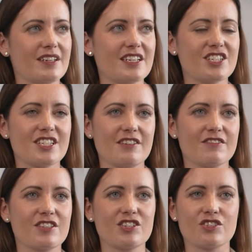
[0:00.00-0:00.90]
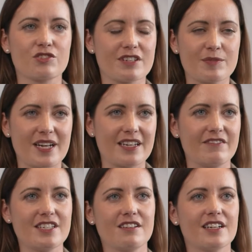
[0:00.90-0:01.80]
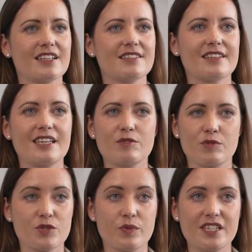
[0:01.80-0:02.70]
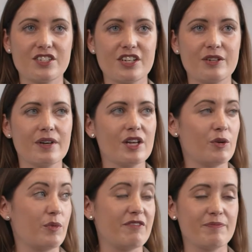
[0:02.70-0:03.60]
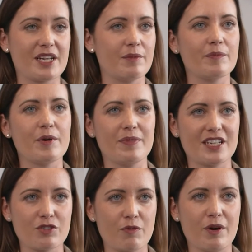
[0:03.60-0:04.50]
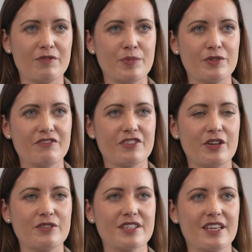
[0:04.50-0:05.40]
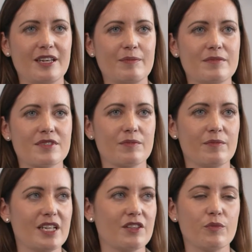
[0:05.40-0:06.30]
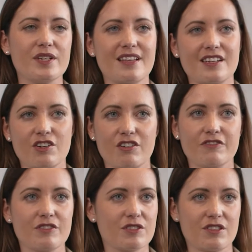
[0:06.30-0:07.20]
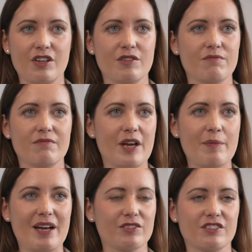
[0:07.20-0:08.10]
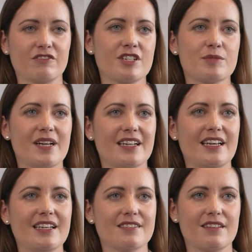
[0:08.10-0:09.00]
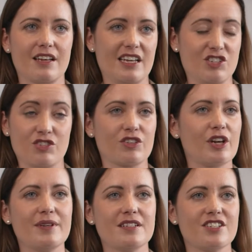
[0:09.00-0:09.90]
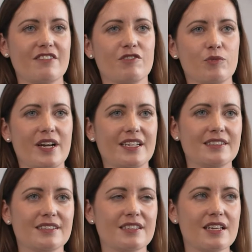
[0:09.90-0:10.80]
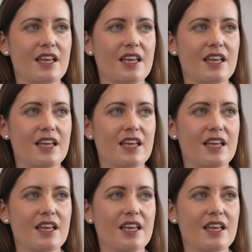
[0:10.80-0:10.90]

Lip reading: initiatives such as crisp packet recycling schemes, which we do. We've become a public drop-off point for those schemes, meaning that we send off certain amounts of crisp packets. It doesn't go into general waste.